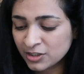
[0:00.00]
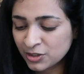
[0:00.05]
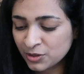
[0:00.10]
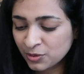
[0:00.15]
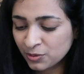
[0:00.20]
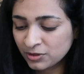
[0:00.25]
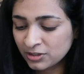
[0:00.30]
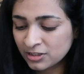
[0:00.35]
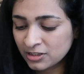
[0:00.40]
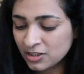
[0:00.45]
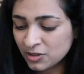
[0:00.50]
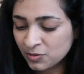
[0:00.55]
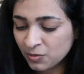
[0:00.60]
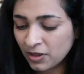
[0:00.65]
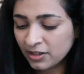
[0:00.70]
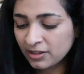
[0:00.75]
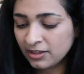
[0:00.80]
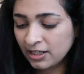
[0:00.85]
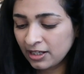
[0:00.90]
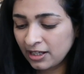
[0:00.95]
So this is
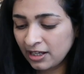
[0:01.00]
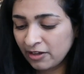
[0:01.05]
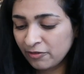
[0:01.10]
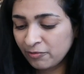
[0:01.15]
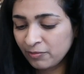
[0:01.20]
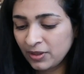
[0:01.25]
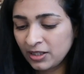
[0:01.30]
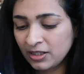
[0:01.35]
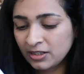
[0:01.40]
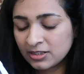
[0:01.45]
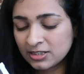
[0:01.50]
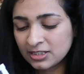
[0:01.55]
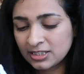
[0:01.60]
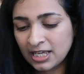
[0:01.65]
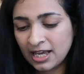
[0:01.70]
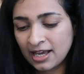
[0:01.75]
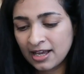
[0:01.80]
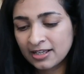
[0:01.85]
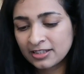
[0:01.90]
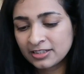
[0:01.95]
what they gave me. This
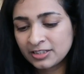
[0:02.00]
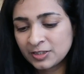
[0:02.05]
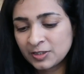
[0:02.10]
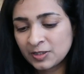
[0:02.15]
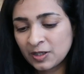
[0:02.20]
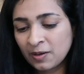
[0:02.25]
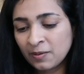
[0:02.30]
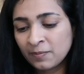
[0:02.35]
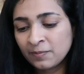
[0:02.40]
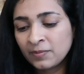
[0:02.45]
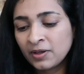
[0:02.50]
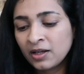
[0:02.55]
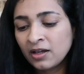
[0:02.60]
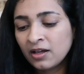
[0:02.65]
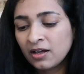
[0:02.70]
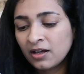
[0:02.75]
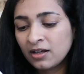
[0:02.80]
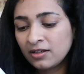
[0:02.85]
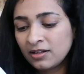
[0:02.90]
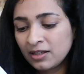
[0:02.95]
has some
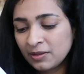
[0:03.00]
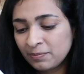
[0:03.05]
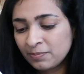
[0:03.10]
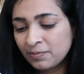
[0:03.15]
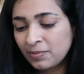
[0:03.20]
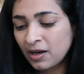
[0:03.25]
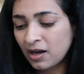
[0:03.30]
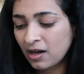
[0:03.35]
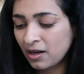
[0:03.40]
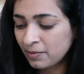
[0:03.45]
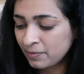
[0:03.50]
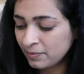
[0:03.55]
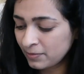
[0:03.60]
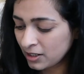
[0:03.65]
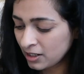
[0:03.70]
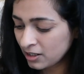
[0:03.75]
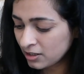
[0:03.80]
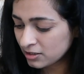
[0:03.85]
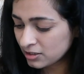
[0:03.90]
lip balm,